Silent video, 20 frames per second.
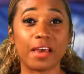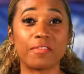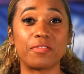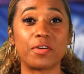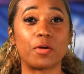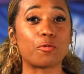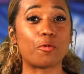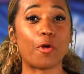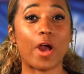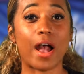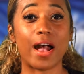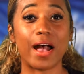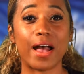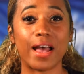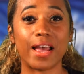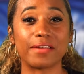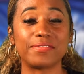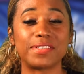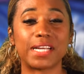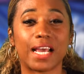We have
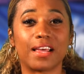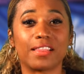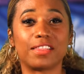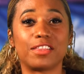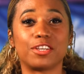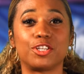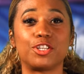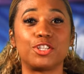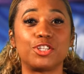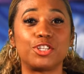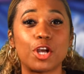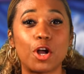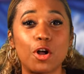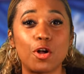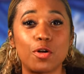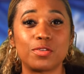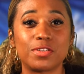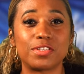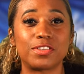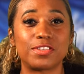arrived at the
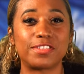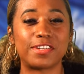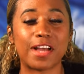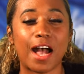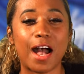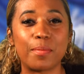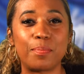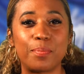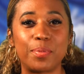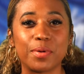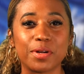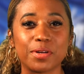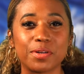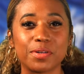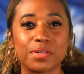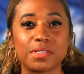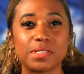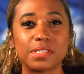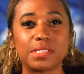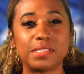
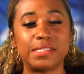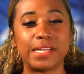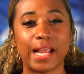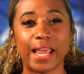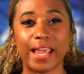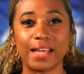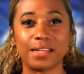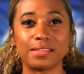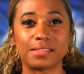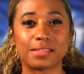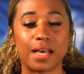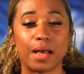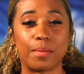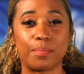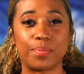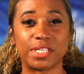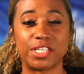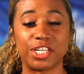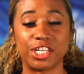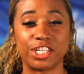Showstoppers
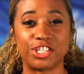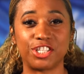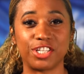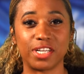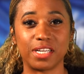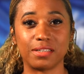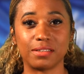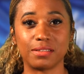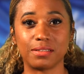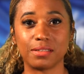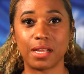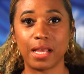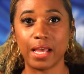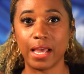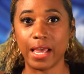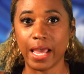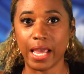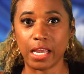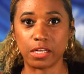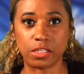dance competition.
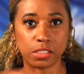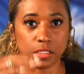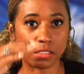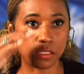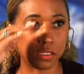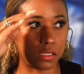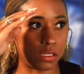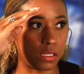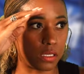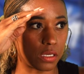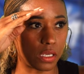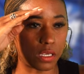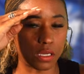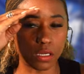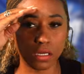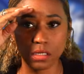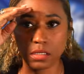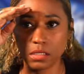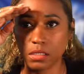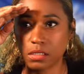And just
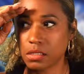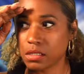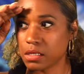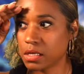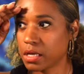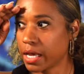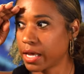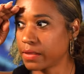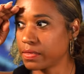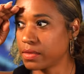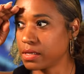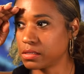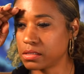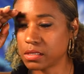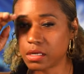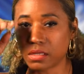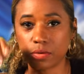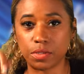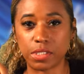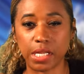looking
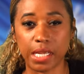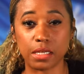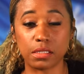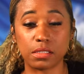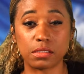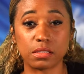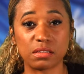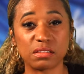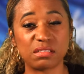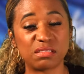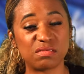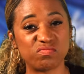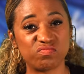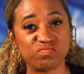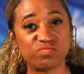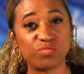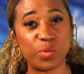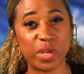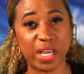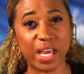at these other dancers,
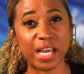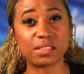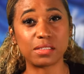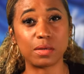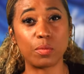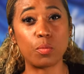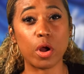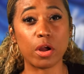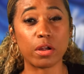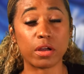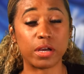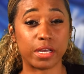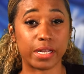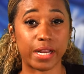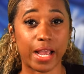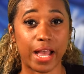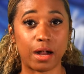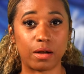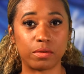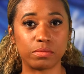we got some
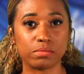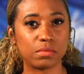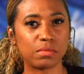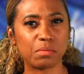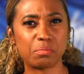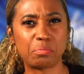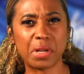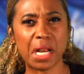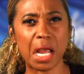work cut out.